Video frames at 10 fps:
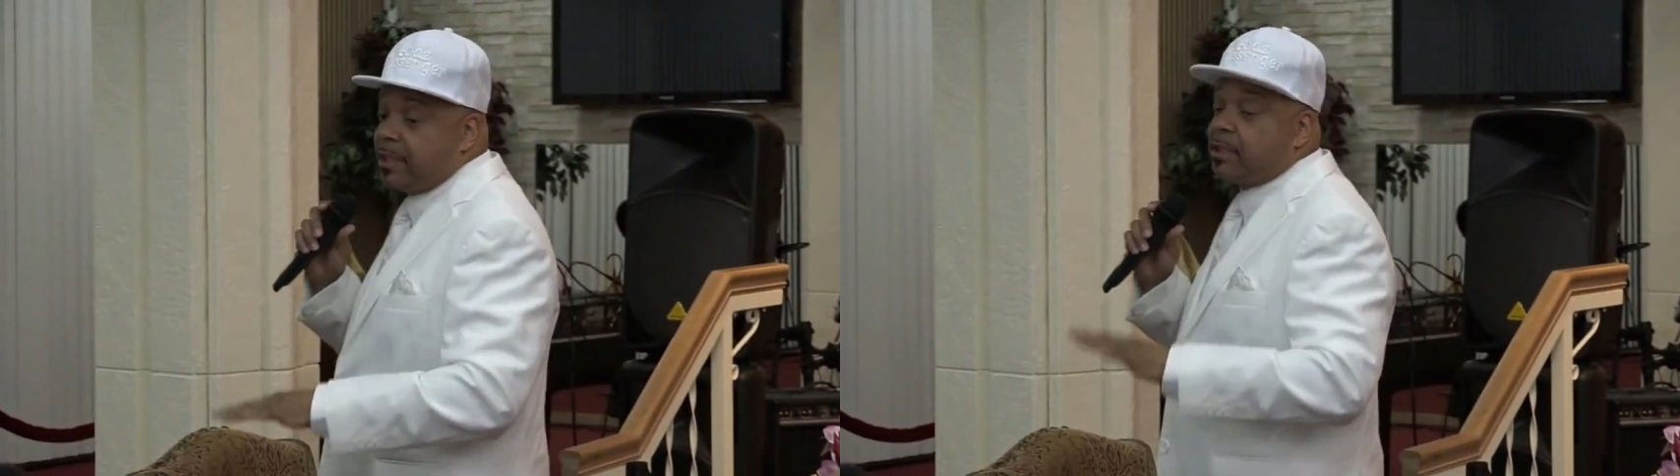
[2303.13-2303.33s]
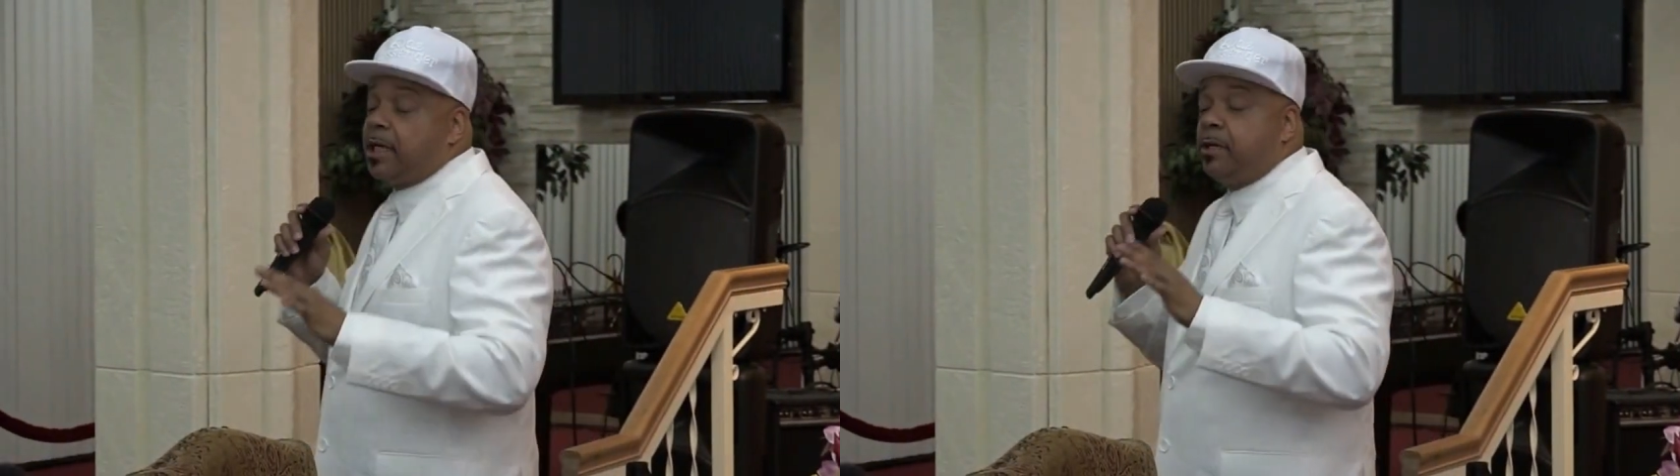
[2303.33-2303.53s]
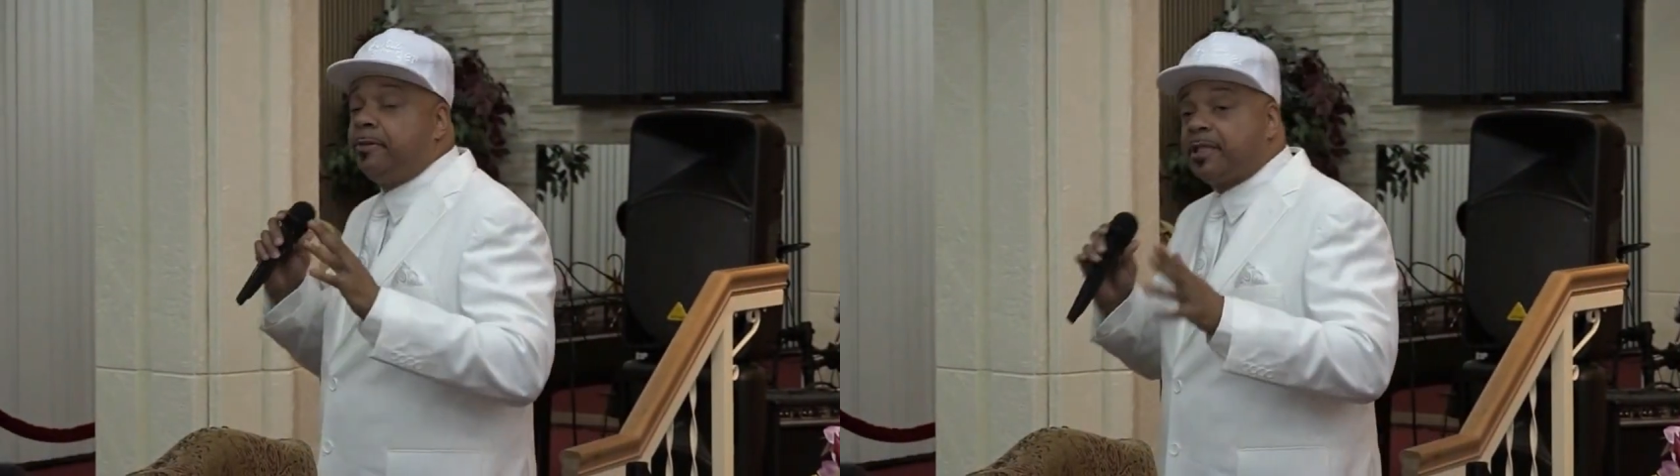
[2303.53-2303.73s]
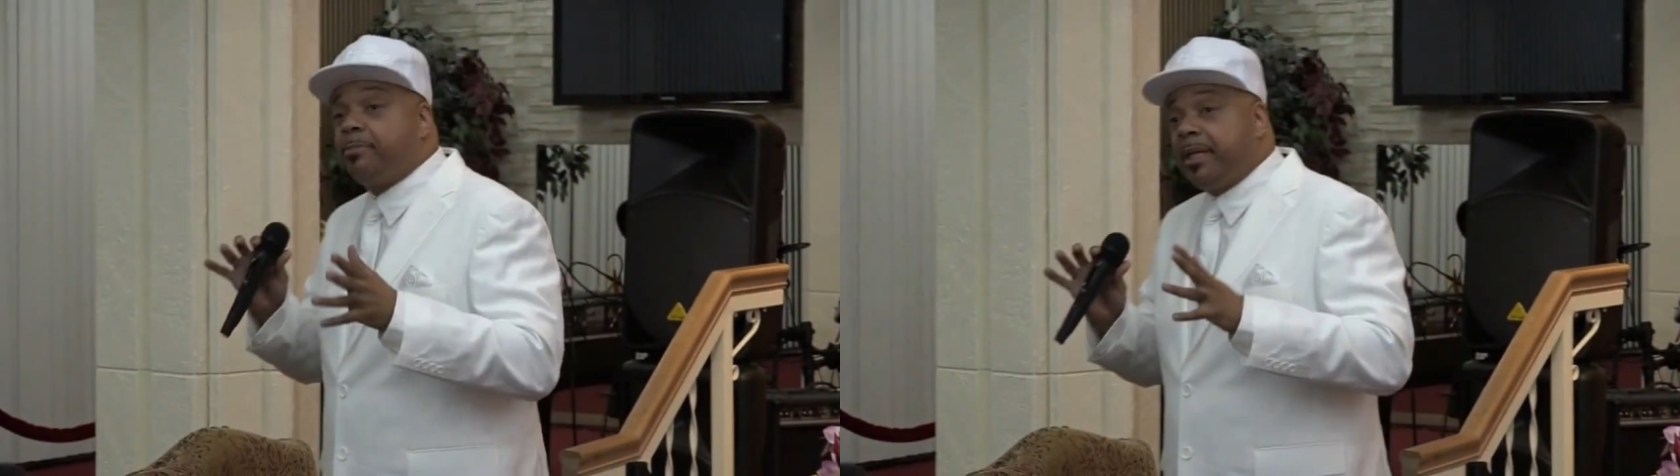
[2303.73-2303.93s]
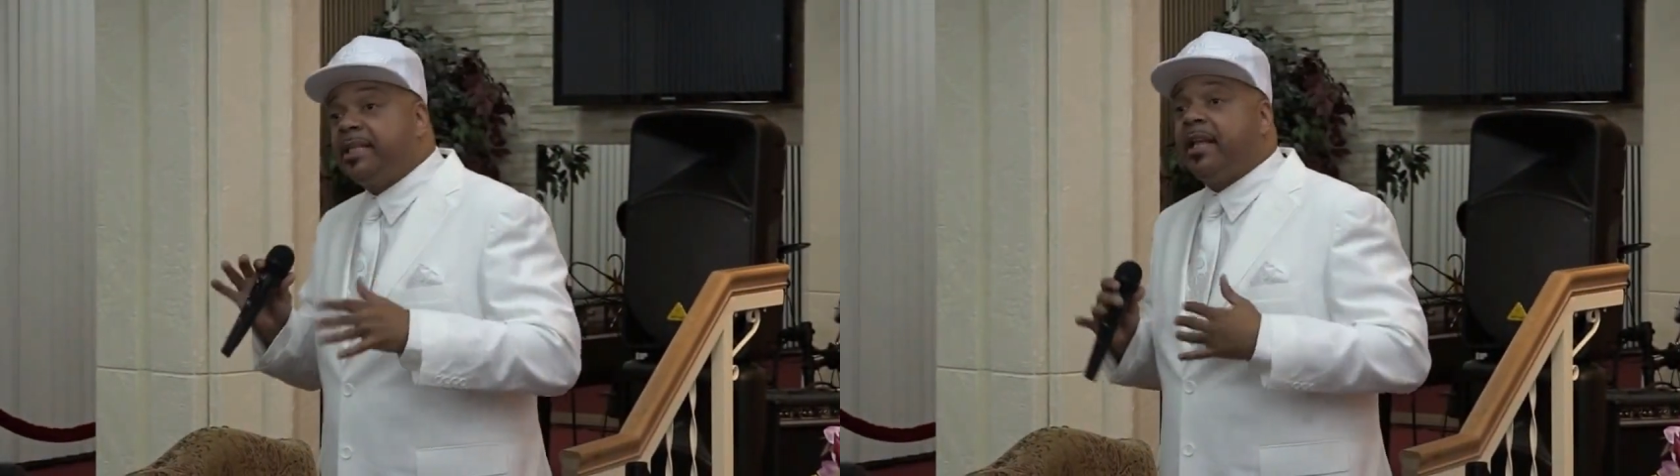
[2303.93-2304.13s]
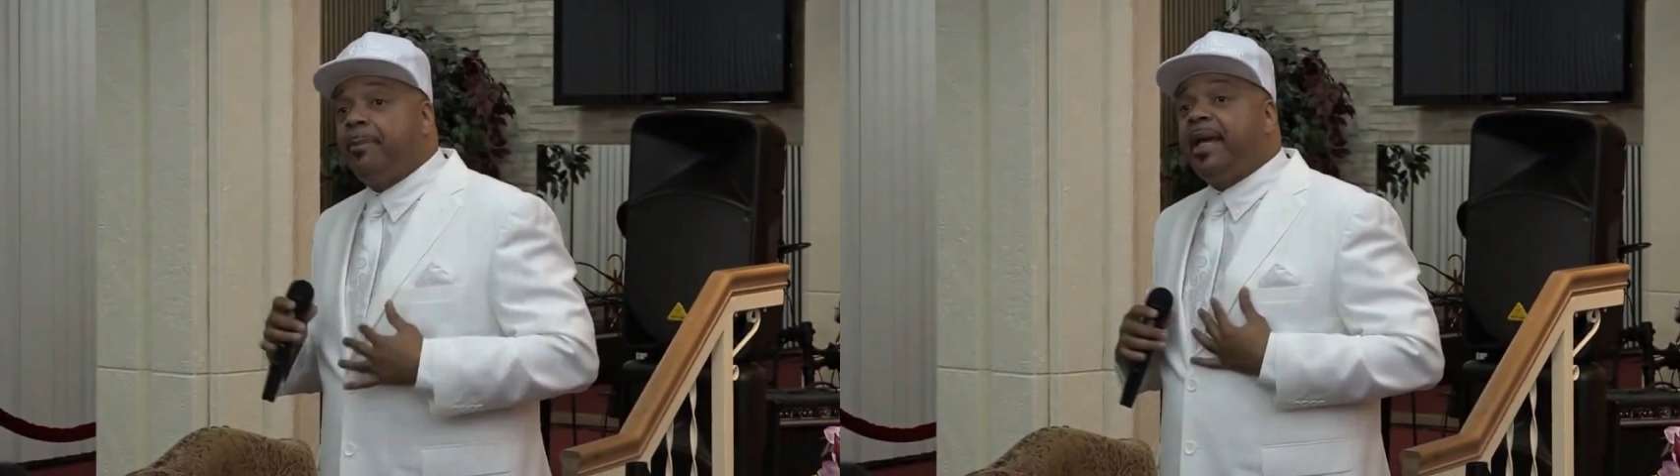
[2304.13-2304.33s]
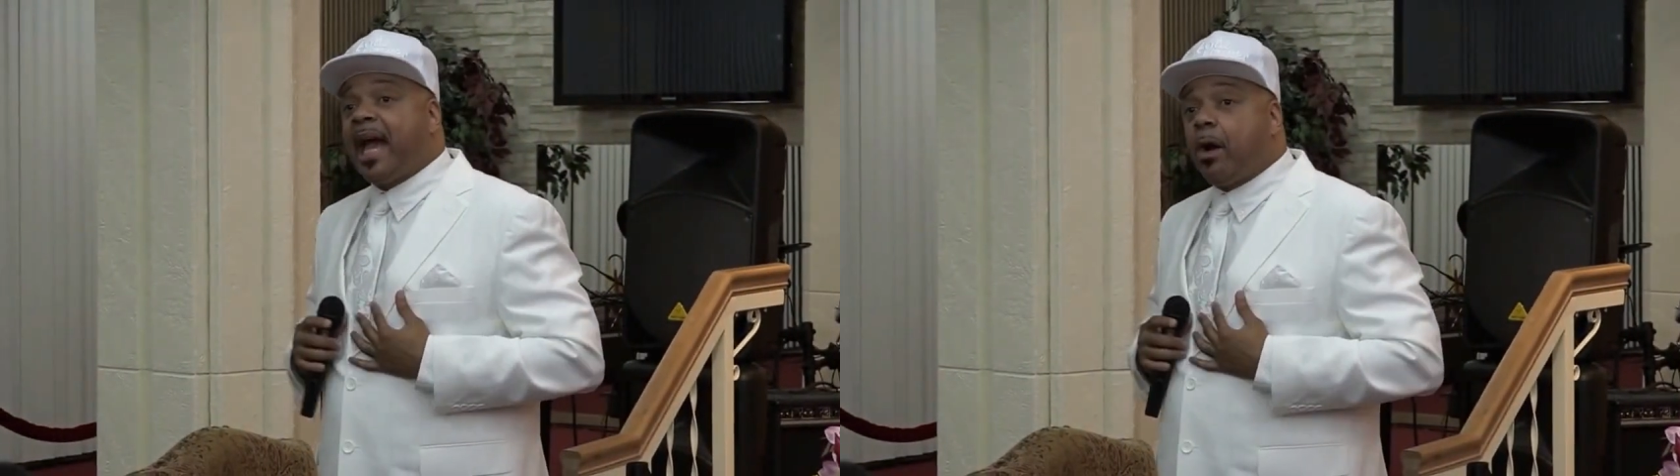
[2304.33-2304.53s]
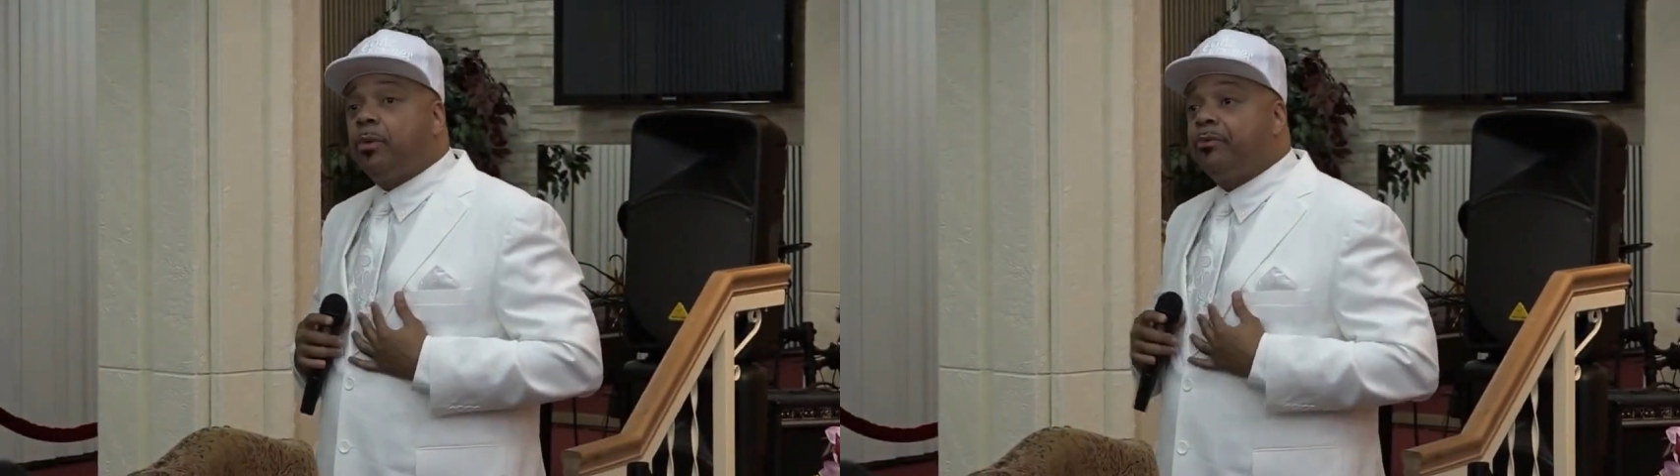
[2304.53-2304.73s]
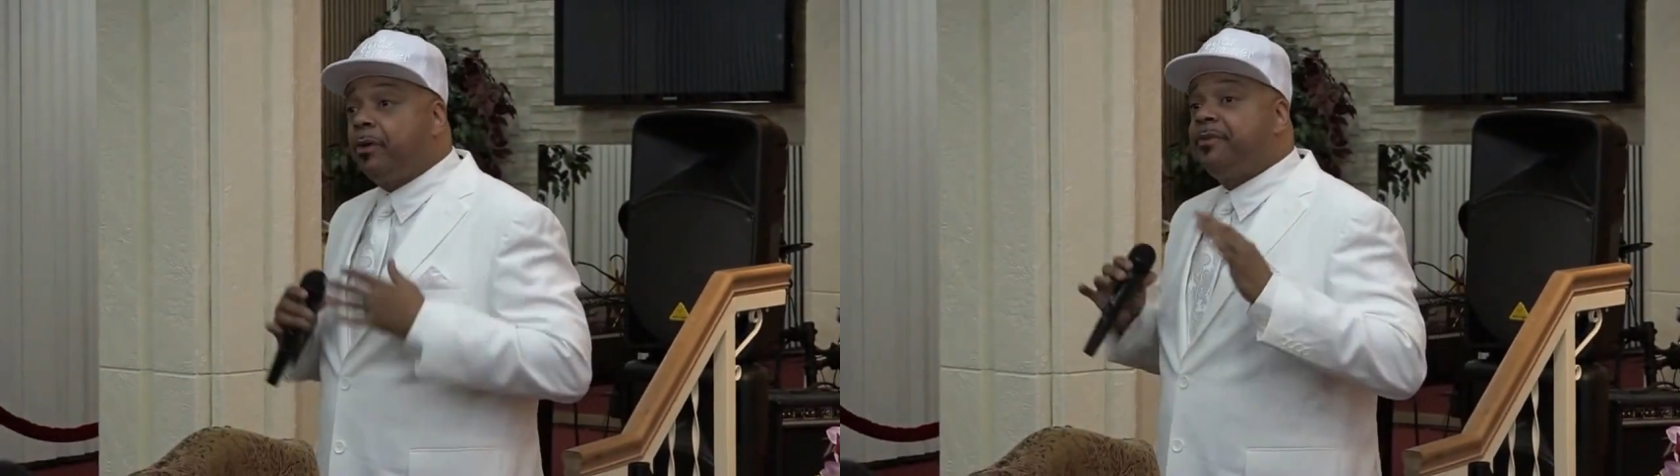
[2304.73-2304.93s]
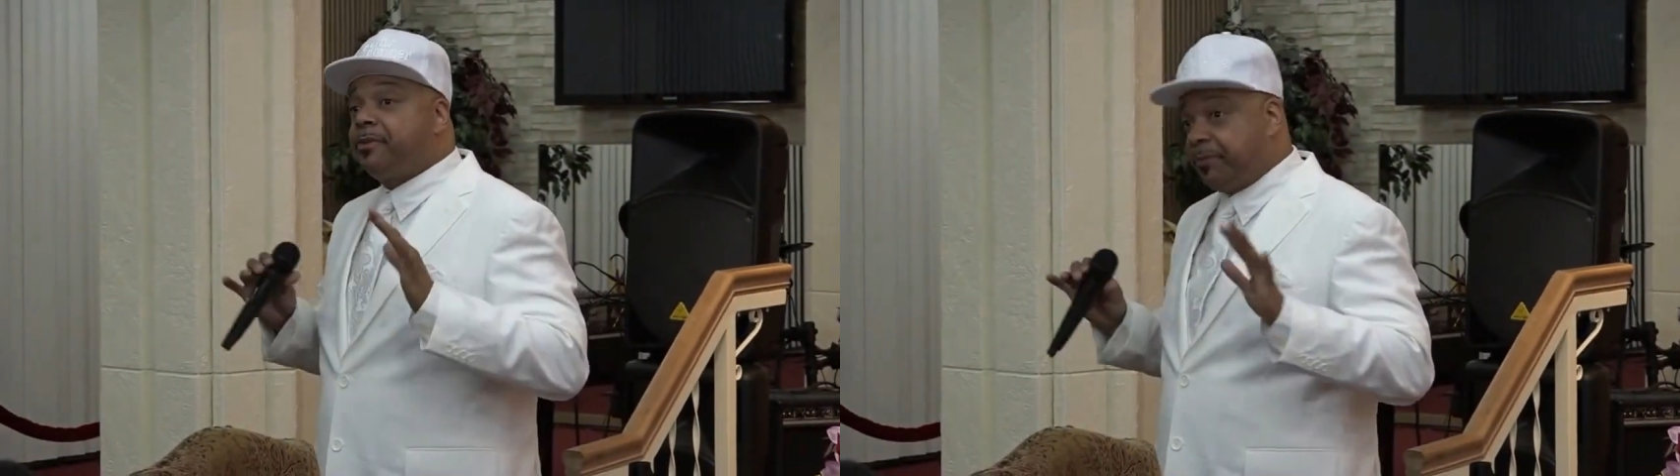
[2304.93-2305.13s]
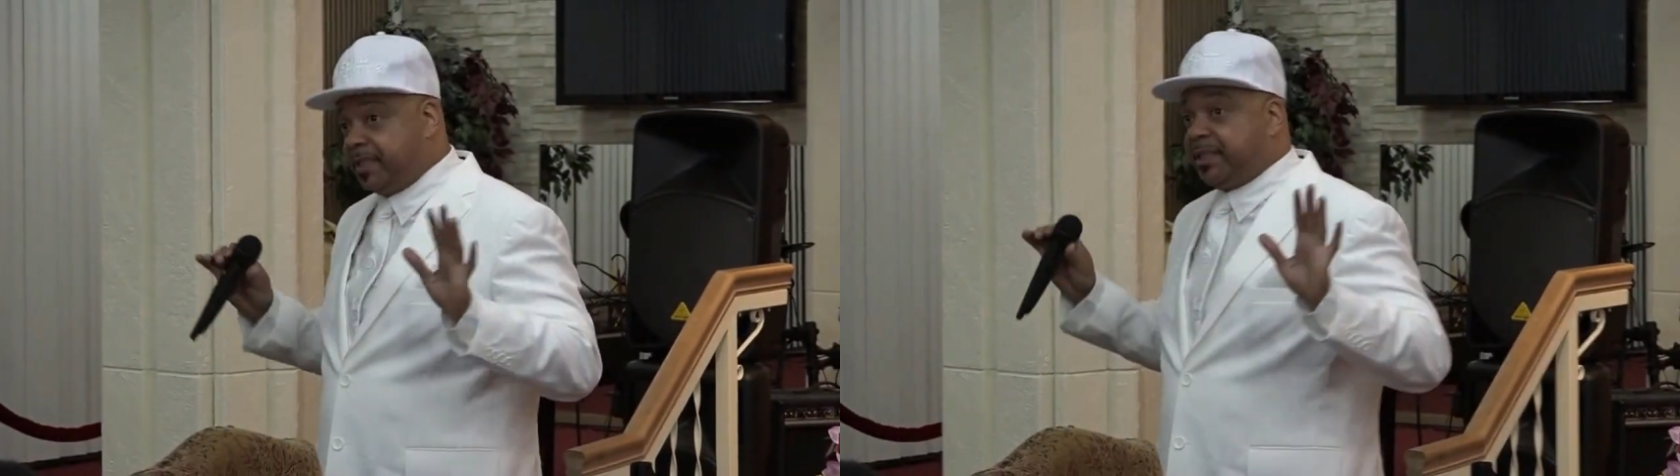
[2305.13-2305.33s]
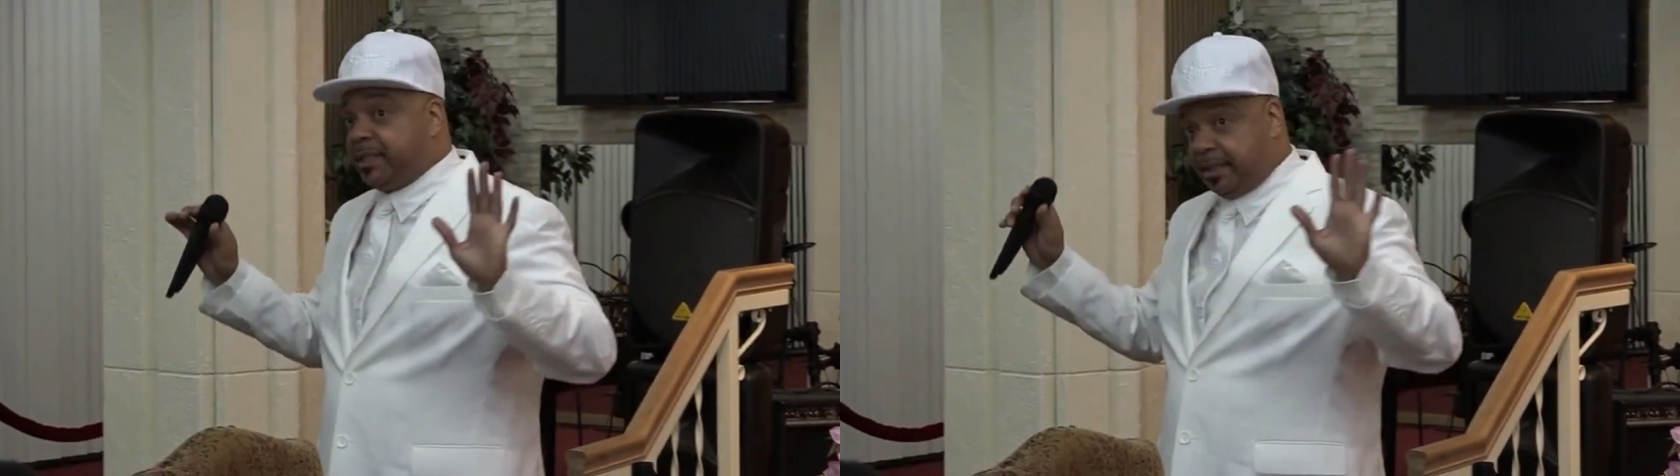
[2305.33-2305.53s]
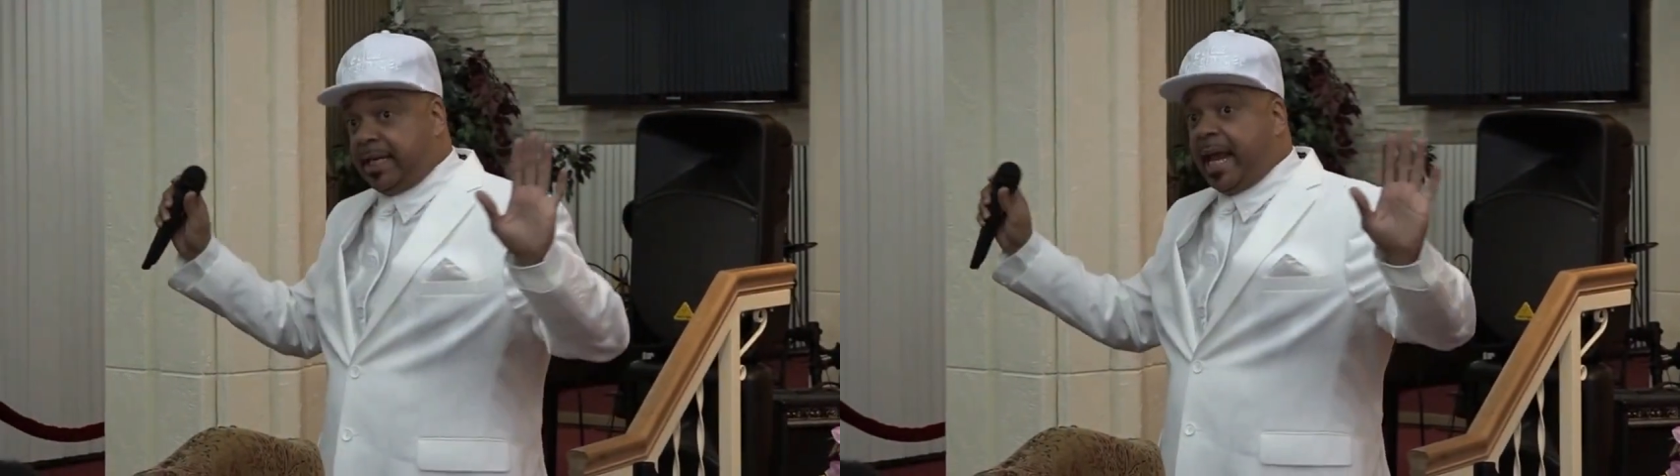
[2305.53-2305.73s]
just can you just please let me out for, for just,